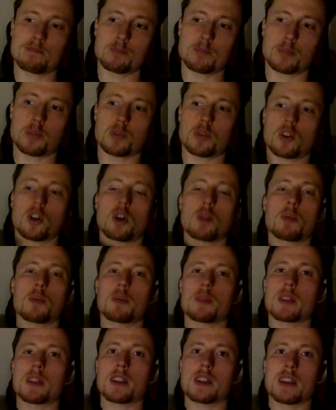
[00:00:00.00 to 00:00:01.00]

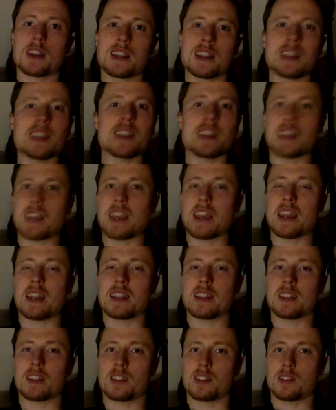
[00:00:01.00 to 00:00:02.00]
probably in the
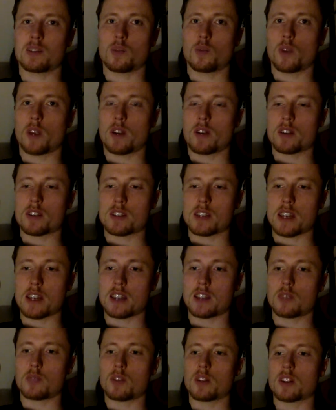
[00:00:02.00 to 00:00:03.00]
end where it's
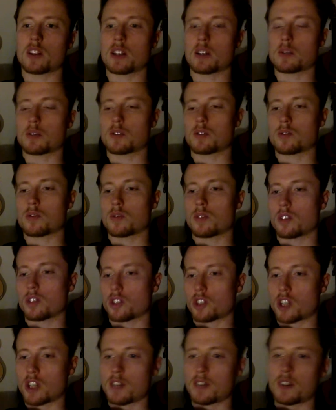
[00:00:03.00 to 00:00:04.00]
at when it comes to
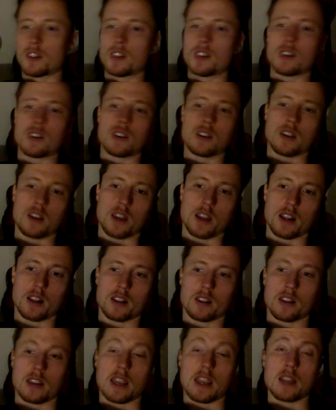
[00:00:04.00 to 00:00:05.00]
longevity,
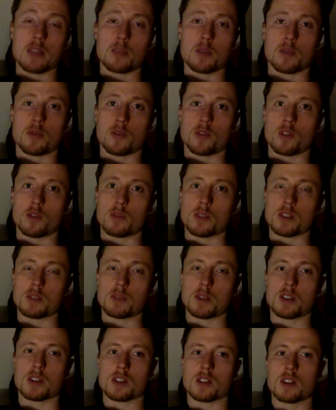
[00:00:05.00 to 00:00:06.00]
health, and performance.
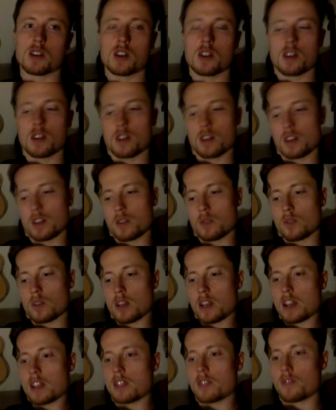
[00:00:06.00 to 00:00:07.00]
Because what
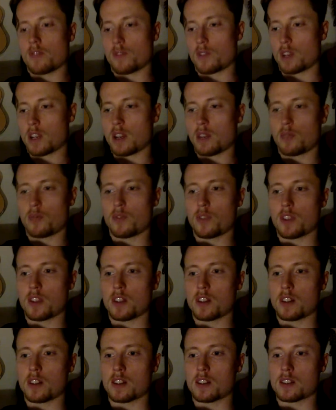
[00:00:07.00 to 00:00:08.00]
I
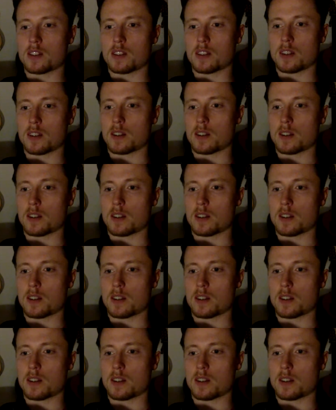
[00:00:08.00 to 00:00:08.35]
feel is,